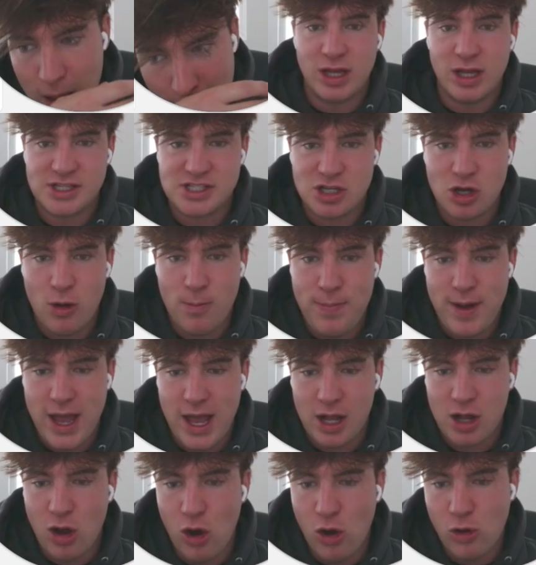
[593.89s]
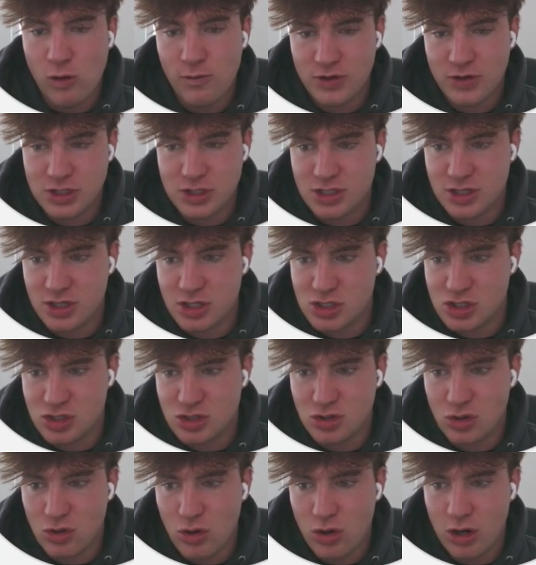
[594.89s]
But let's go back over to the
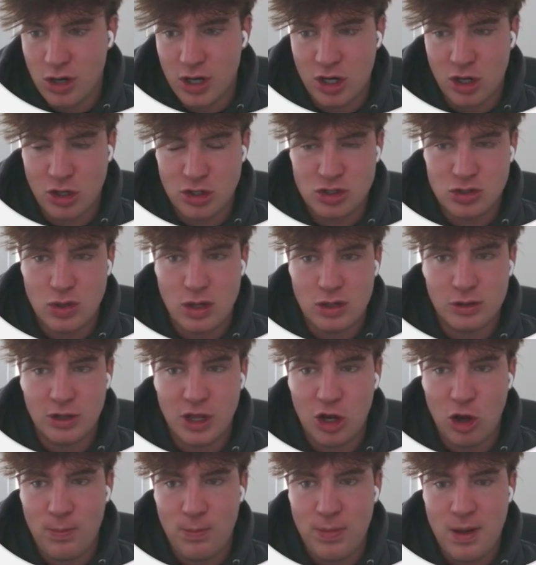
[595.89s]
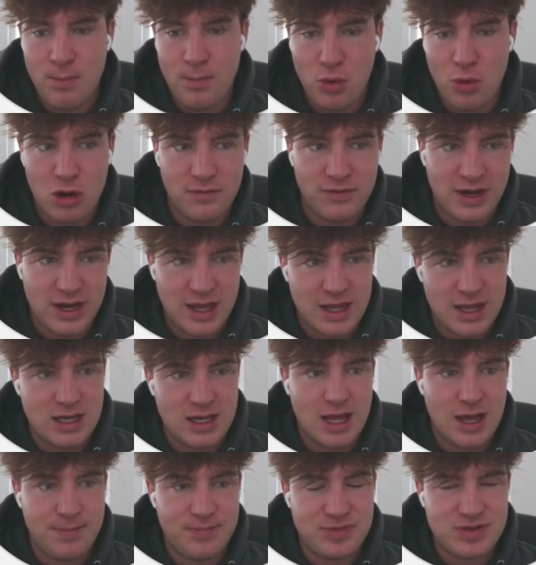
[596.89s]
store and I'll do a little bit more of an
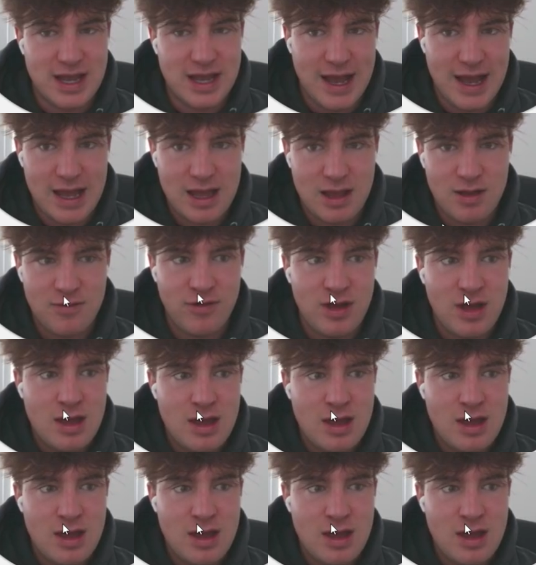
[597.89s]
in-depth dive.